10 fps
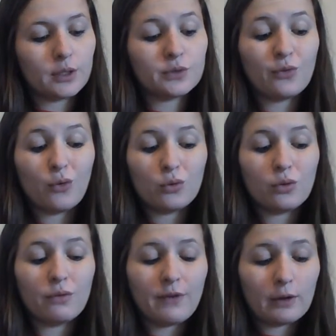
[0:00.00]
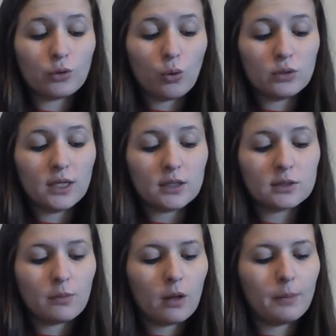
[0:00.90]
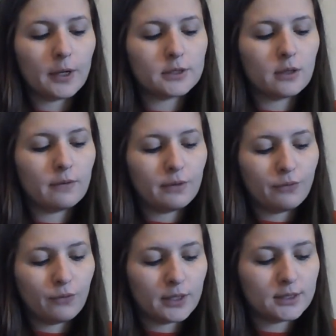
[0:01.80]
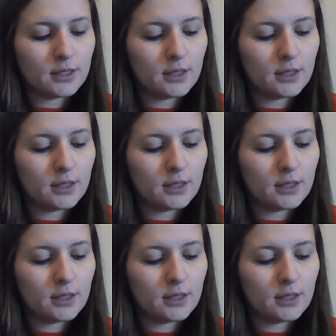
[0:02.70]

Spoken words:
is found only in small parts of the forest